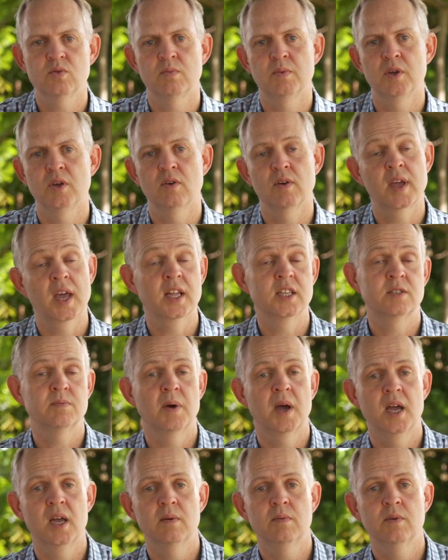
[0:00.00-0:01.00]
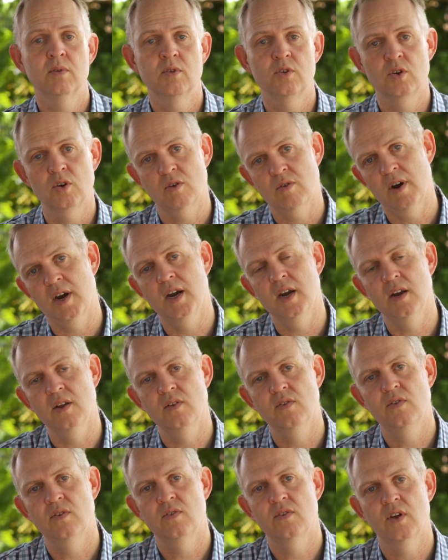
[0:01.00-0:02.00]
will be your accounts payable or your
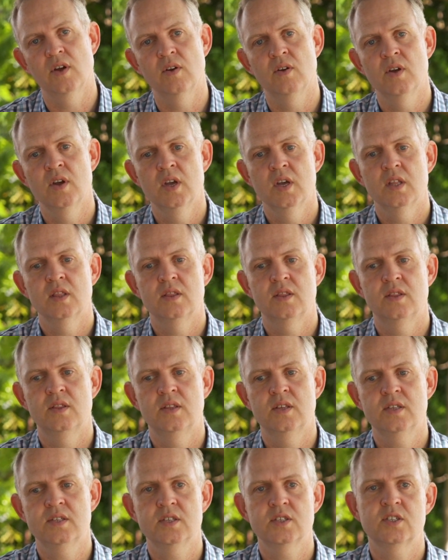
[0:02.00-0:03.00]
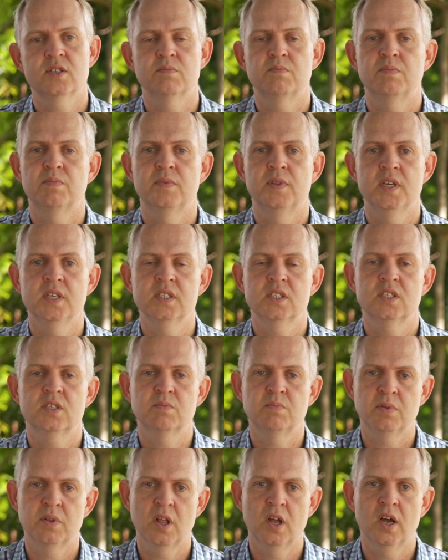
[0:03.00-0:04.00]
creditors. So these are
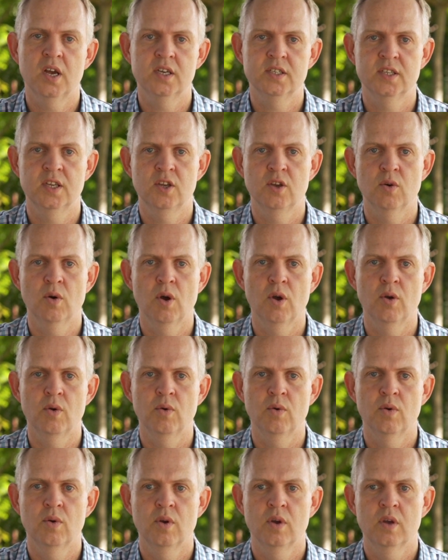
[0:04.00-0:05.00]
supplies that you owe.